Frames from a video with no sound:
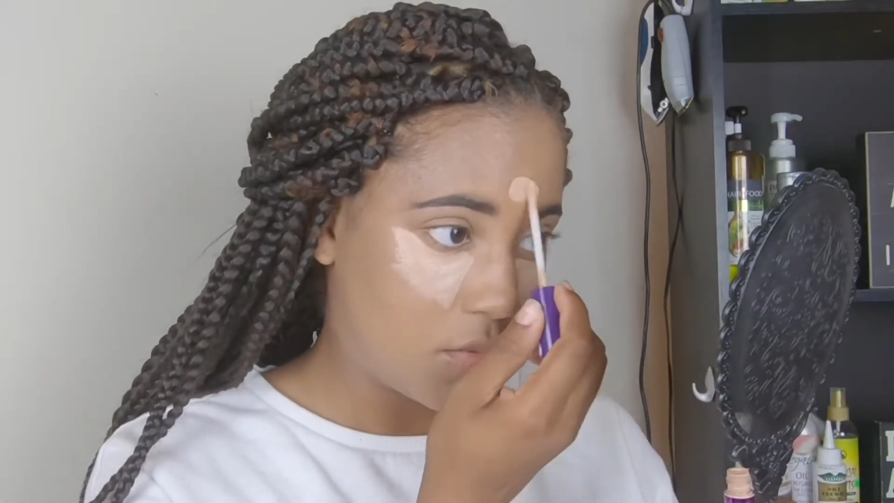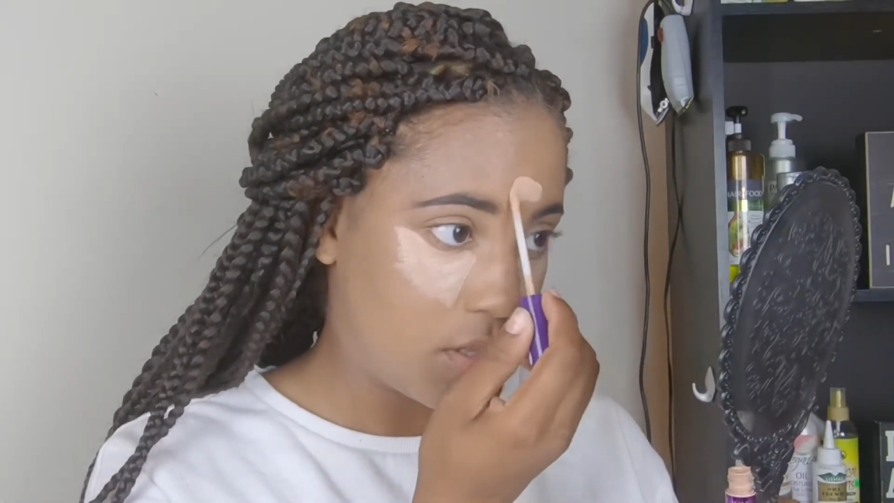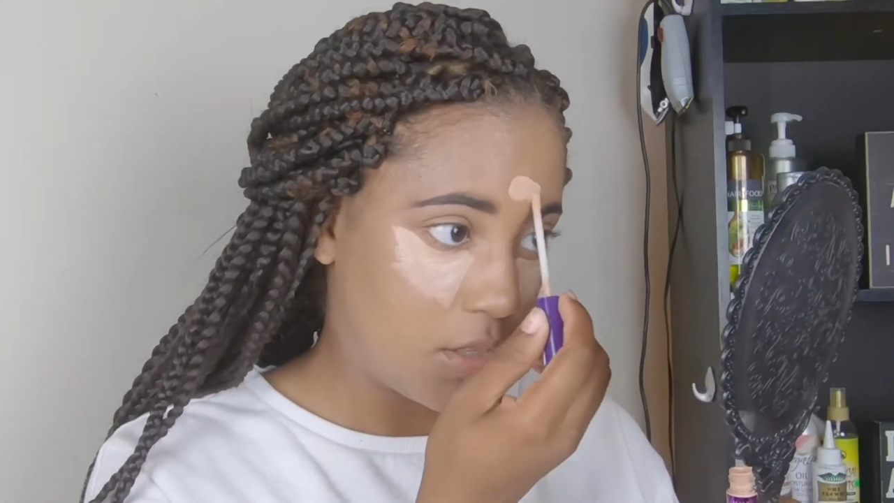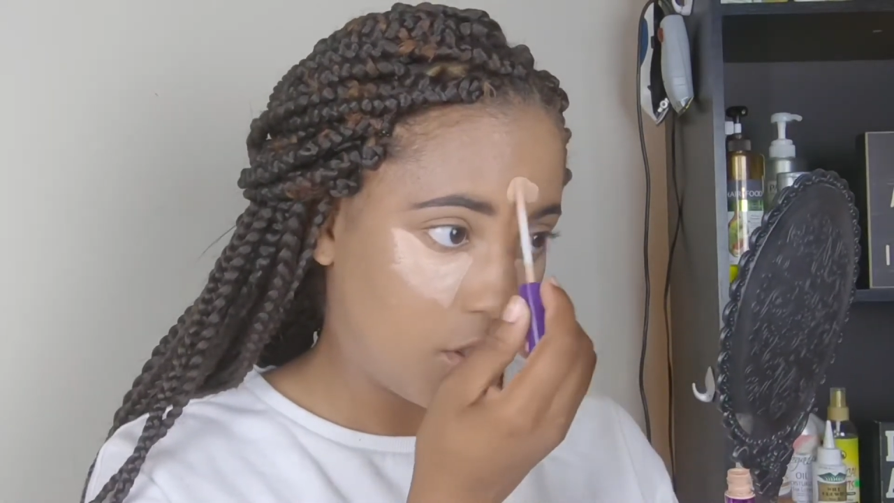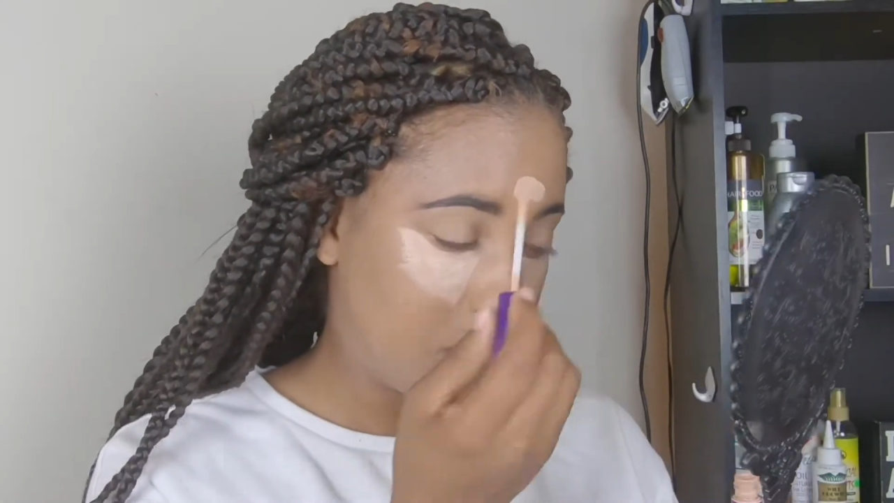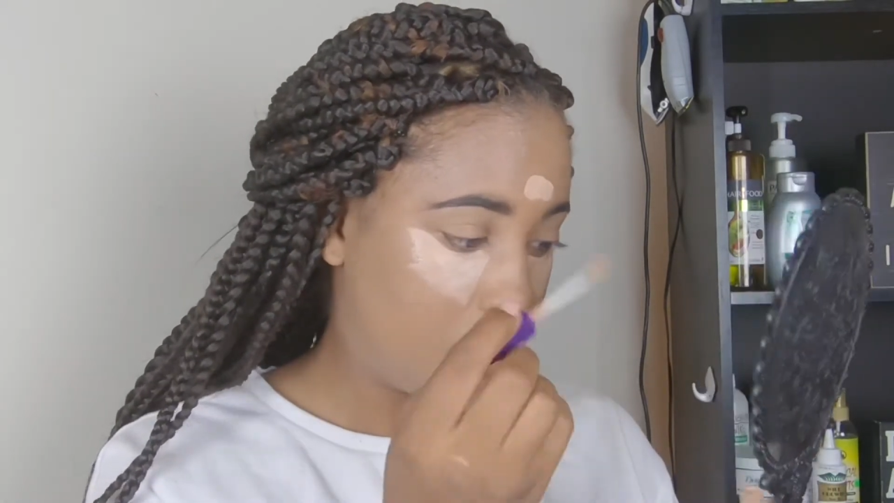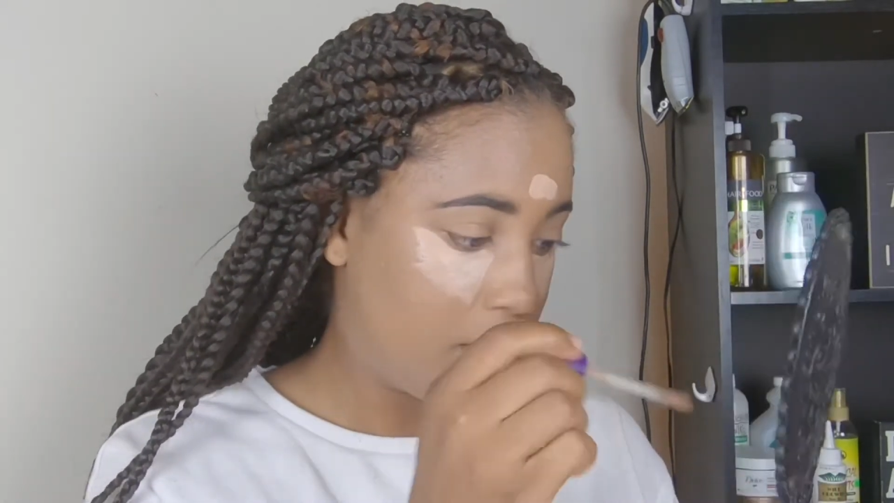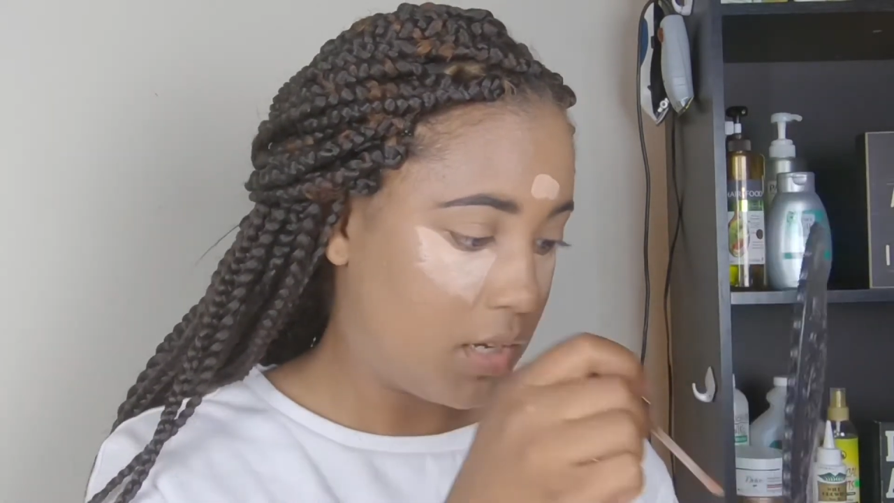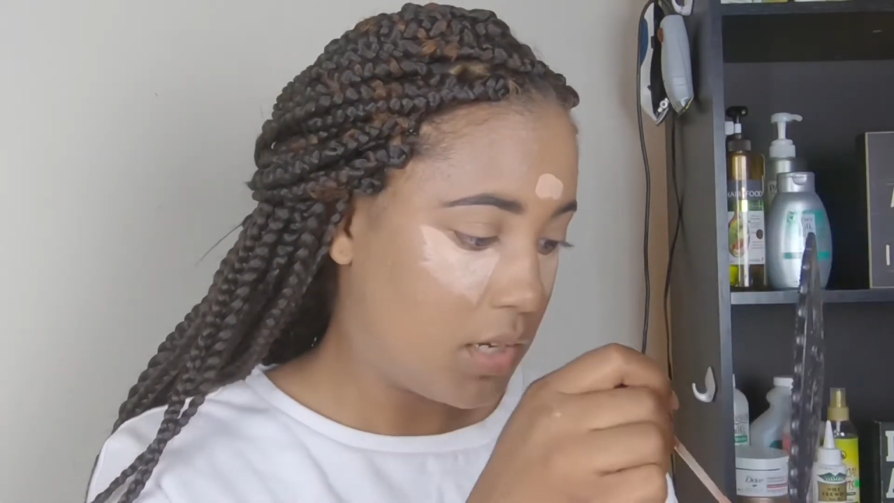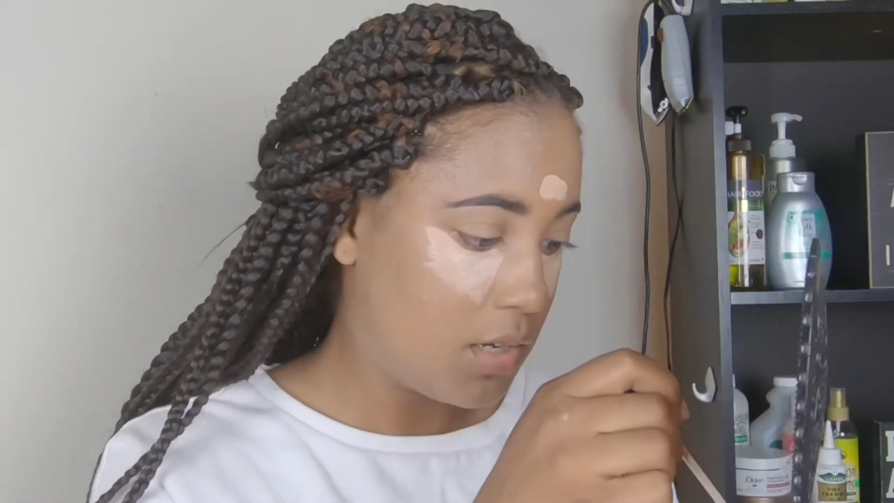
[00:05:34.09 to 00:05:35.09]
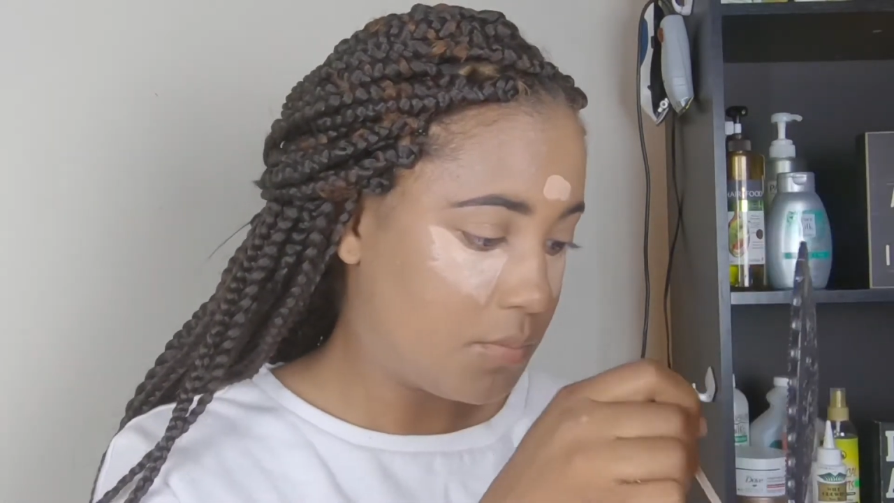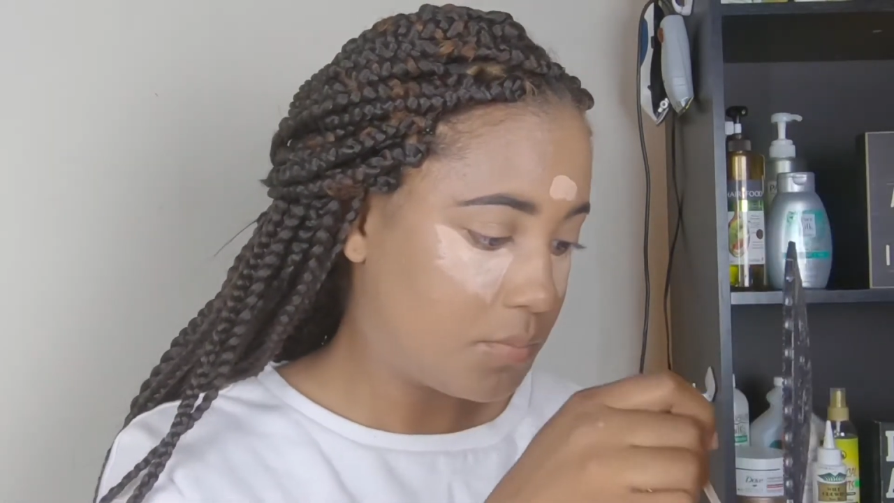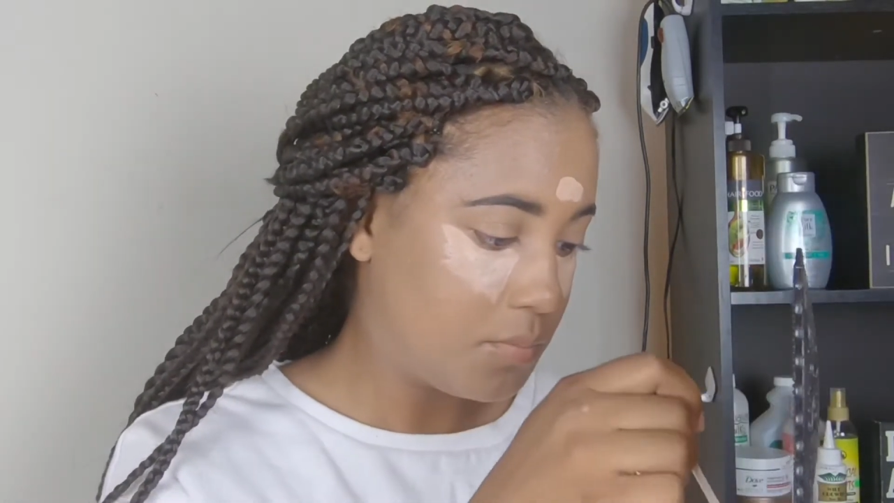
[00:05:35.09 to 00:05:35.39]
when I do my makeup.